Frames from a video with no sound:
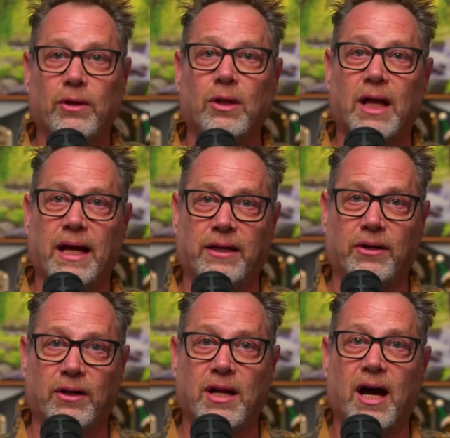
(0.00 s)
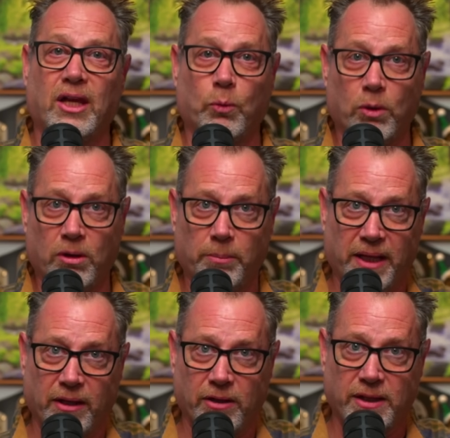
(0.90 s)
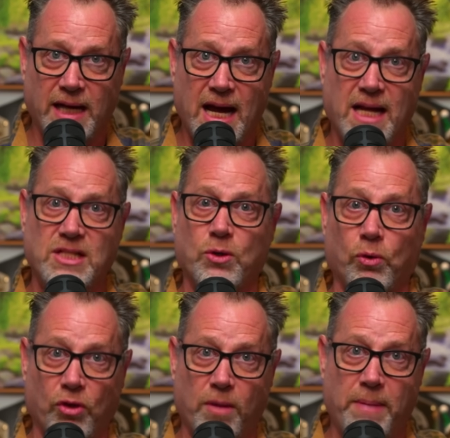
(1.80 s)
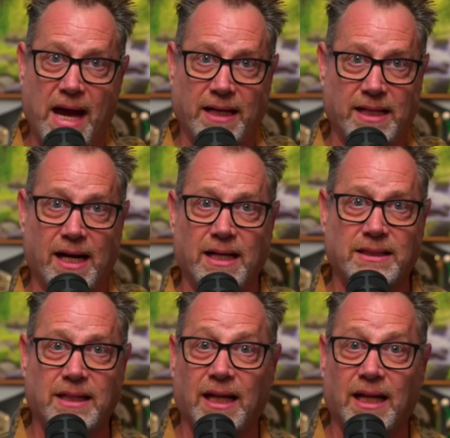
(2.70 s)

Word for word: you like it or not, you want to be the good guys or the bad guys.